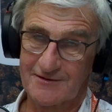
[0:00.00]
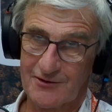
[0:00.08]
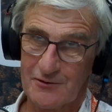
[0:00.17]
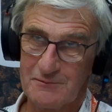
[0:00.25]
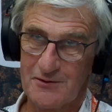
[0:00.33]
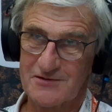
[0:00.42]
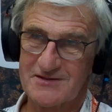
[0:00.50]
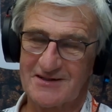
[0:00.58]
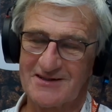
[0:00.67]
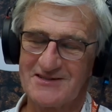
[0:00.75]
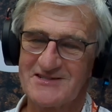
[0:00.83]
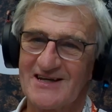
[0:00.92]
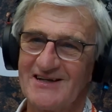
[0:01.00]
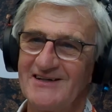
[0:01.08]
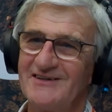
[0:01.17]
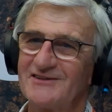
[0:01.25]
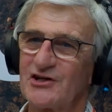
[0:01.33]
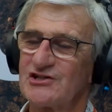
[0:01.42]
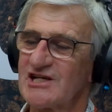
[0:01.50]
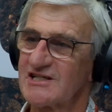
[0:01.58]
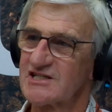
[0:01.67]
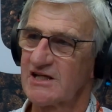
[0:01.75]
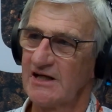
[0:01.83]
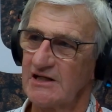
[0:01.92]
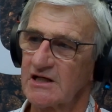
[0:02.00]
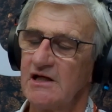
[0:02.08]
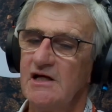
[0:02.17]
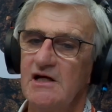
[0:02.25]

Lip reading: compost that contain digestate